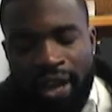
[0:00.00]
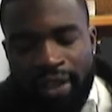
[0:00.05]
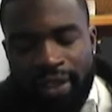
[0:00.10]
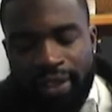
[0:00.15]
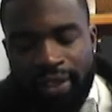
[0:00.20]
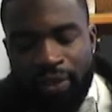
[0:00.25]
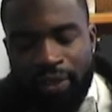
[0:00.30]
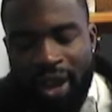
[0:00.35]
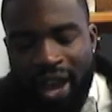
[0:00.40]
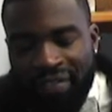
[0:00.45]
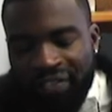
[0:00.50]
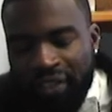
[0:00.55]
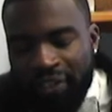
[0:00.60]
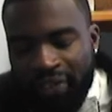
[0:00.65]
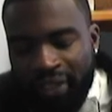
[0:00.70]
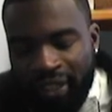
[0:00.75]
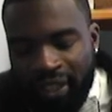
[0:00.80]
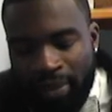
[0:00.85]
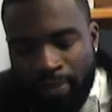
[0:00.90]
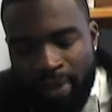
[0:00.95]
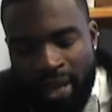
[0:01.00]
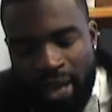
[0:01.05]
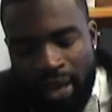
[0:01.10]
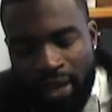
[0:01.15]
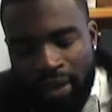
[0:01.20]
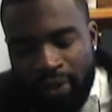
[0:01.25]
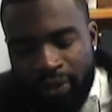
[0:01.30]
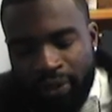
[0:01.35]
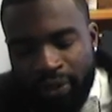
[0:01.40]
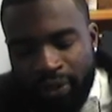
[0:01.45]
you have to think
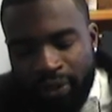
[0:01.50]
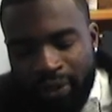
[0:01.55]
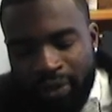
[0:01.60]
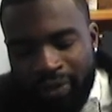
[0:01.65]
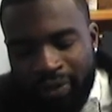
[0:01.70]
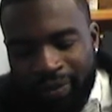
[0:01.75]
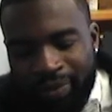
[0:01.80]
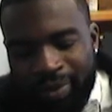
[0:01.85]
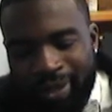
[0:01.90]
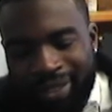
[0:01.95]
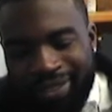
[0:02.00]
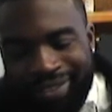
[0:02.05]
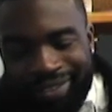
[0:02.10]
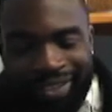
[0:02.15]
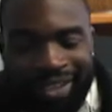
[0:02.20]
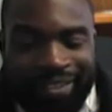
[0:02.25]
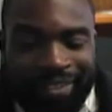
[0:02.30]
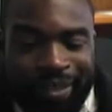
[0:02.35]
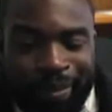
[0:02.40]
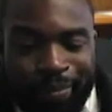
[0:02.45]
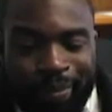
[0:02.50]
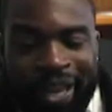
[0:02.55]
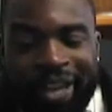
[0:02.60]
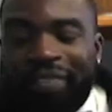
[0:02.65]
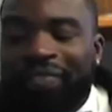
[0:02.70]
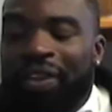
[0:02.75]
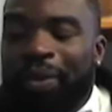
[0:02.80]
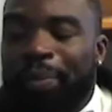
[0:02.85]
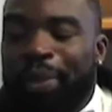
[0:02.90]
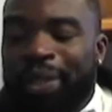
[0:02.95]
about sort of what I think black
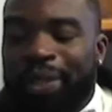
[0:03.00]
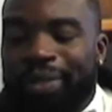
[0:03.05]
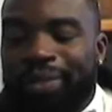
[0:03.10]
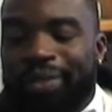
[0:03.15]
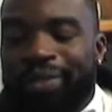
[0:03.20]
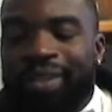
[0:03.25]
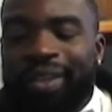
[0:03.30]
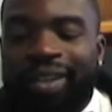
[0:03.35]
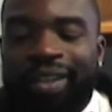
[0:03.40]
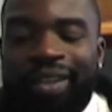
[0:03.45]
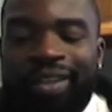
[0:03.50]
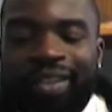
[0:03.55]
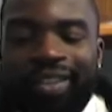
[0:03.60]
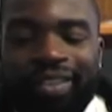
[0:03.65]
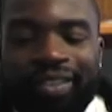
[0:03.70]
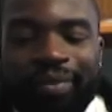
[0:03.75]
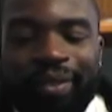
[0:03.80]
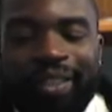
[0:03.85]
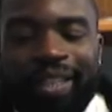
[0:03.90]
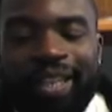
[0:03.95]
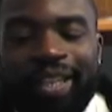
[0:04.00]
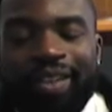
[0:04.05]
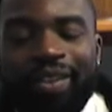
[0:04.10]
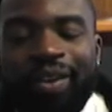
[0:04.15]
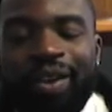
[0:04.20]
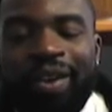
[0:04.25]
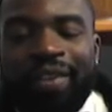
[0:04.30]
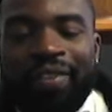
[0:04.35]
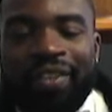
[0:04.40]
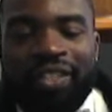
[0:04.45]
feminists, what they
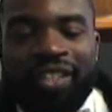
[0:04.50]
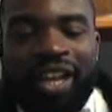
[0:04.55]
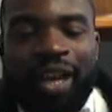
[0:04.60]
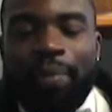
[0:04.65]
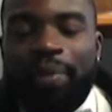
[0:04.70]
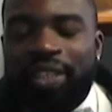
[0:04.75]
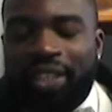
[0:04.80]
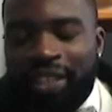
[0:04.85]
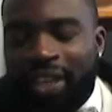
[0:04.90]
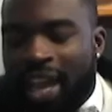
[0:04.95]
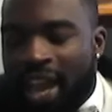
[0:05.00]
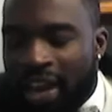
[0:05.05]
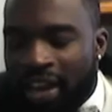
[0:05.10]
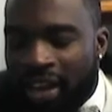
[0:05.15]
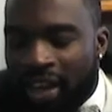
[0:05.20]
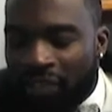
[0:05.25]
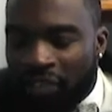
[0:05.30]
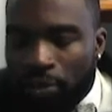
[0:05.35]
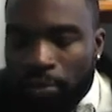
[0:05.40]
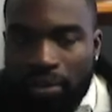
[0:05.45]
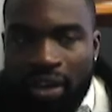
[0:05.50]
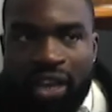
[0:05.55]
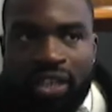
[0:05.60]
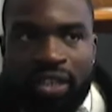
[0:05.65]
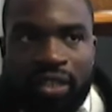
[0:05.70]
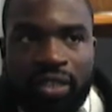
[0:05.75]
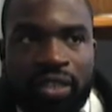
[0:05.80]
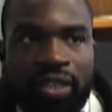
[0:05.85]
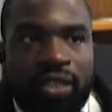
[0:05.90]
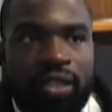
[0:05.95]
call the simultaneity of
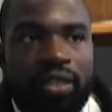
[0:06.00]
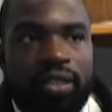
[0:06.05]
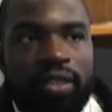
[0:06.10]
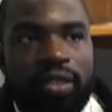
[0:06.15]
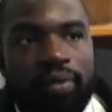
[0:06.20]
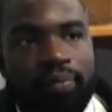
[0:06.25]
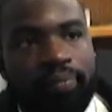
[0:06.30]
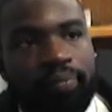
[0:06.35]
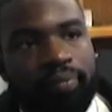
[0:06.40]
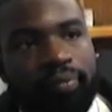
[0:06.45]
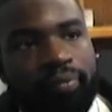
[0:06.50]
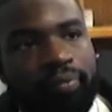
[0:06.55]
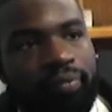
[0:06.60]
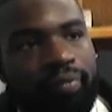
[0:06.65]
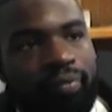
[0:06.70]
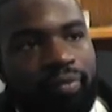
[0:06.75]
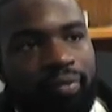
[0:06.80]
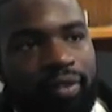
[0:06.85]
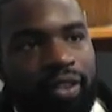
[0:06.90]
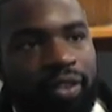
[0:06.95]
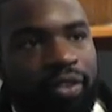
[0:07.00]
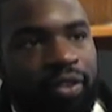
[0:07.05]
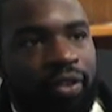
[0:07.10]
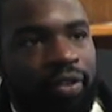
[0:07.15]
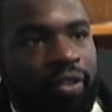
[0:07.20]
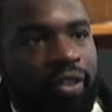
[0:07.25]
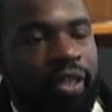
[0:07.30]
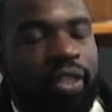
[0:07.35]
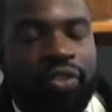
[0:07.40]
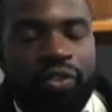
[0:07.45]
oppressions, you know,
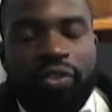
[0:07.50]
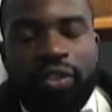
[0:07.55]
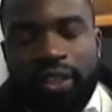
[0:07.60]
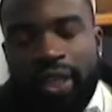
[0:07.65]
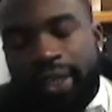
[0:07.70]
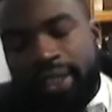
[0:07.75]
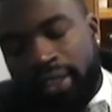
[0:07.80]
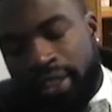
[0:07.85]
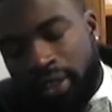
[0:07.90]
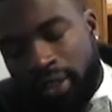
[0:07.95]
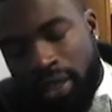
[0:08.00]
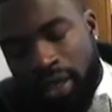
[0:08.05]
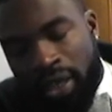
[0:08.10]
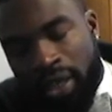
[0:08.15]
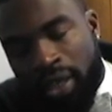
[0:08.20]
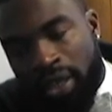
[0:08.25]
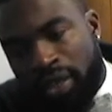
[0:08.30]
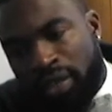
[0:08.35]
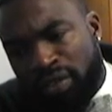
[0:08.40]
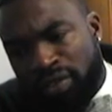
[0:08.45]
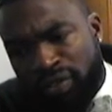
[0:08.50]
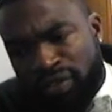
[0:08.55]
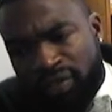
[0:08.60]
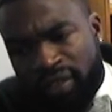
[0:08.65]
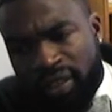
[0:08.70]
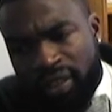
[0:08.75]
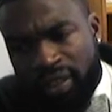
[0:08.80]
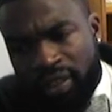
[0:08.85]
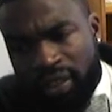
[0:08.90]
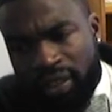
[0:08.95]
the intersection
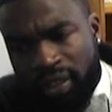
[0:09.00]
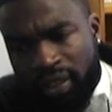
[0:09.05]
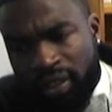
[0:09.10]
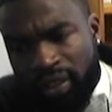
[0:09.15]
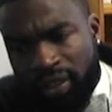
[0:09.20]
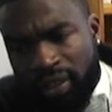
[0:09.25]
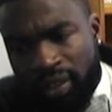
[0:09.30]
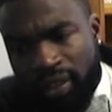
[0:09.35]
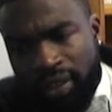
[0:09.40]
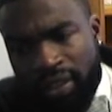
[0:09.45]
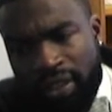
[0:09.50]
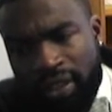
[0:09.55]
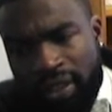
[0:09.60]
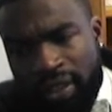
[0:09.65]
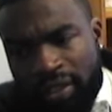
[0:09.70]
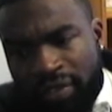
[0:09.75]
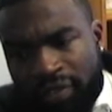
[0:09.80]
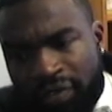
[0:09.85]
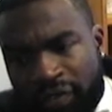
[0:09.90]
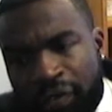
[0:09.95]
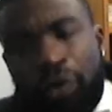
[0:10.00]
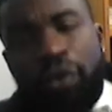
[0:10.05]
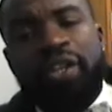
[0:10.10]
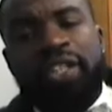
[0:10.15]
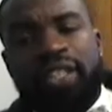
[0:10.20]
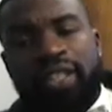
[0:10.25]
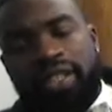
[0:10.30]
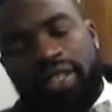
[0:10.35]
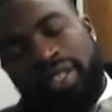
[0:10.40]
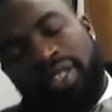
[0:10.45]
of
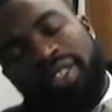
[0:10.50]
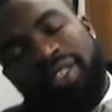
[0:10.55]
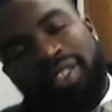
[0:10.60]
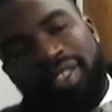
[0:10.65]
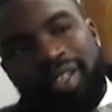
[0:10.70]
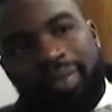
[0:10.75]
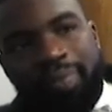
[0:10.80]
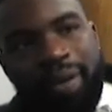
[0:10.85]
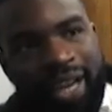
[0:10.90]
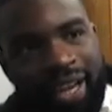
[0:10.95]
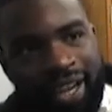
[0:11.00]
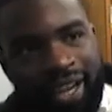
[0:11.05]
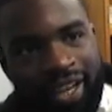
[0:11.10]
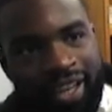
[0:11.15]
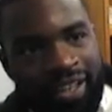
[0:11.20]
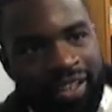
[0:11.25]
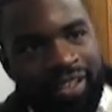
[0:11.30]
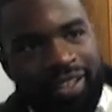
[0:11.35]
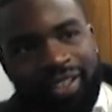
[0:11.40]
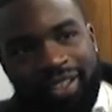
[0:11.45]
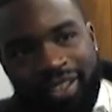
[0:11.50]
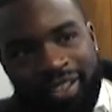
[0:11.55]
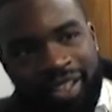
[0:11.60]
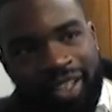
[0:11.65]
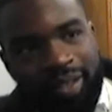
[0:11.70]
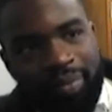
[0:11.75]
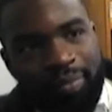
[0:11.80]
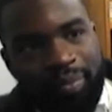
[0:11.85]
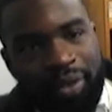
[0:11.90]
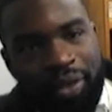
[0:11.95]
forces upon
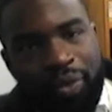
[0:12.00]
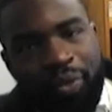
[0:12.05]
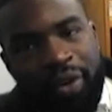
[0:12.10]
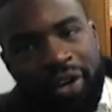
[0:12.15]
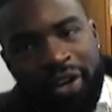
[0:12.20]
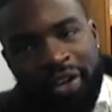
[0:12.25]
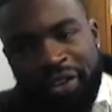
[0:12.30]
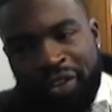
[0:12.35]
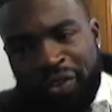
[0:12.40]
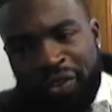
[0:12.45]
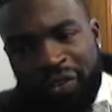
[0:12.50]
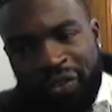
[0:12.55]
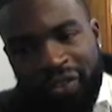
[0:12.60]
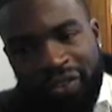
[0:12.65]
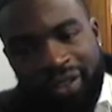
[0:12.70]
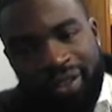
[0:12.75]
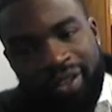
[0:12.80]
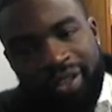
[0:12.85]
queer youth